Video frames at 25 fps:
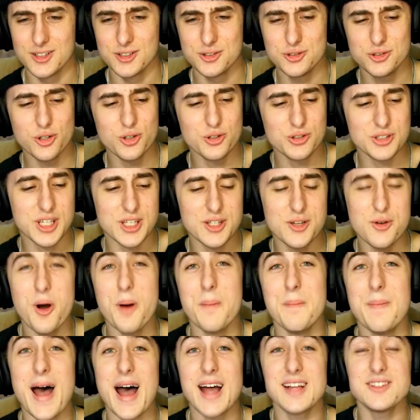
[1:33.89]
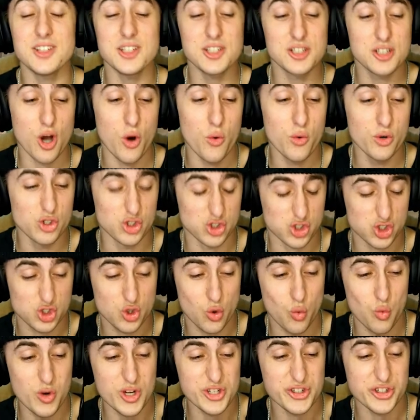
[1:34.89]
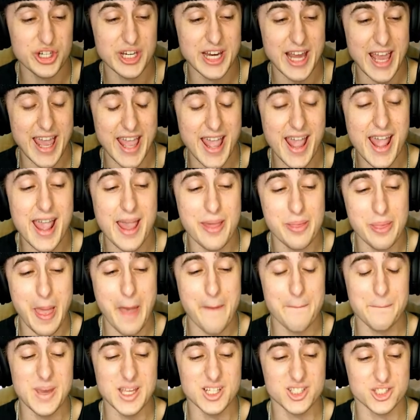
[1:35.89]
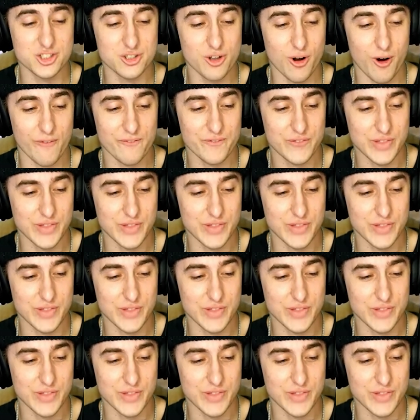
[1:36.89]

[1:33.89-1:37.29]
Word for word: Dude, can you imagine going to squish an ant and that bitch start